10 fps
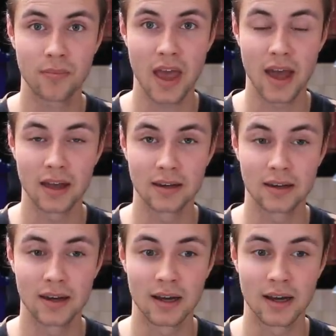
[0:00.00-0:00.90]

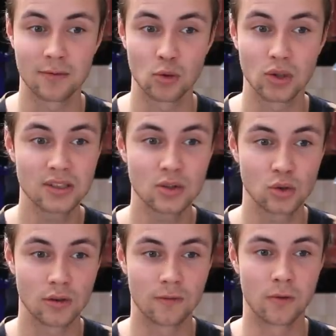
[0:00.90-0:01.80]
and if you listen
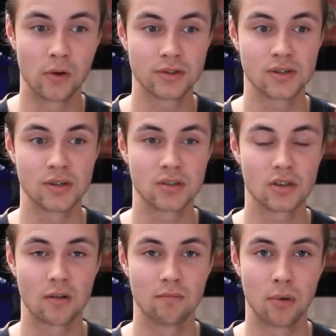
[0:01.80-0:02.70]
to the verses
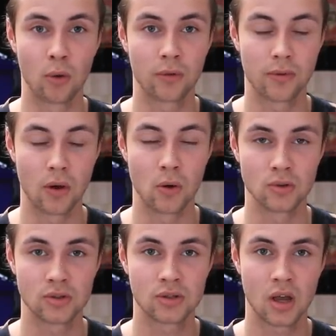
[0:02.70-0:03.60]
of both
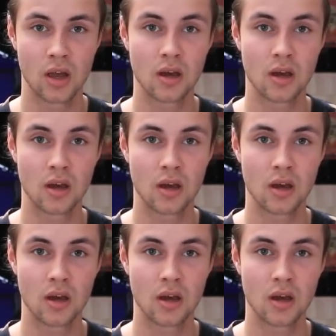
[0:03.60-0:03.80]
those